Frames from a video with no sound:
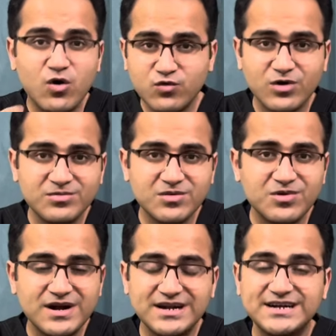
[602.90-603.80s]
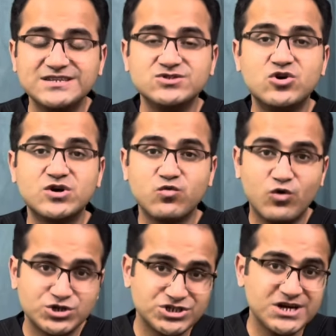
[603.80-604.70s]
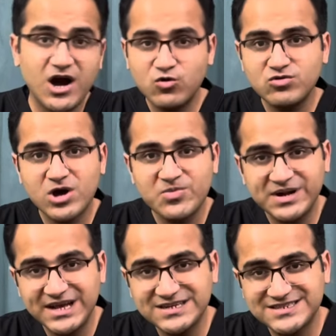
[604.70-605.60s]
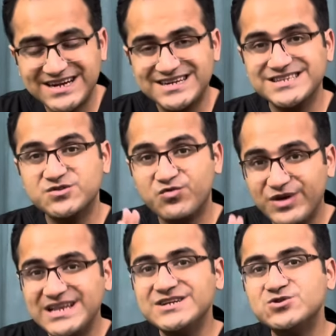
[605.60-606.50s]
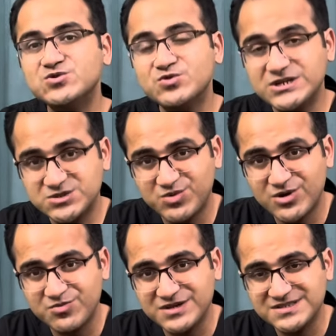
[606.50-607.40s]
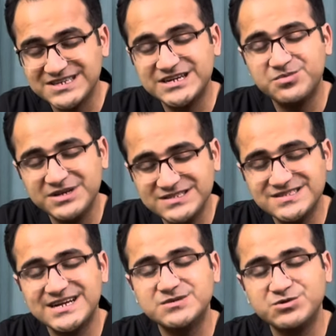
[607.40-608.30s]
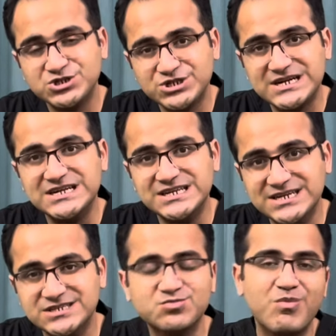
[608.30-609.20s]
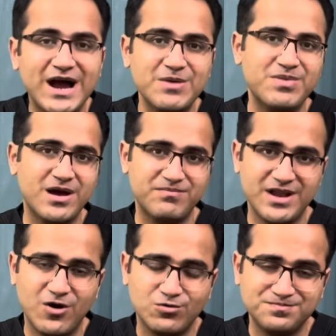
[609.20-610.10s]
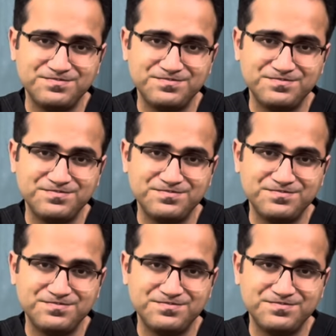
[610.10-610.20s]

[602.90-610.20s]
out from the blood, it is not washing out carbon dioxide, it is failing to do its purpose, it means that patient needs BiPAP now.